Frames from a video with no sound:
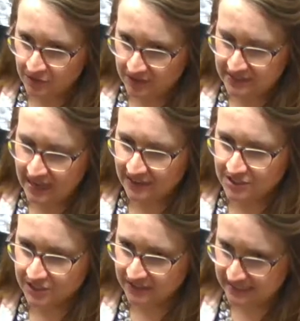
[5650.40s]
thing to
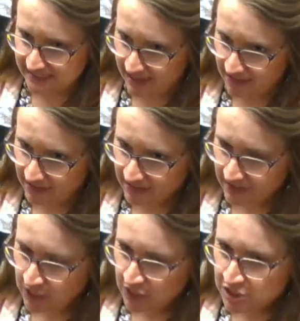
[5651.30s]
actually sell.
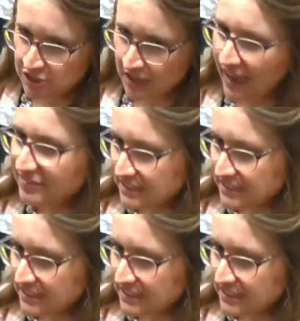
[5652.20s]
So you have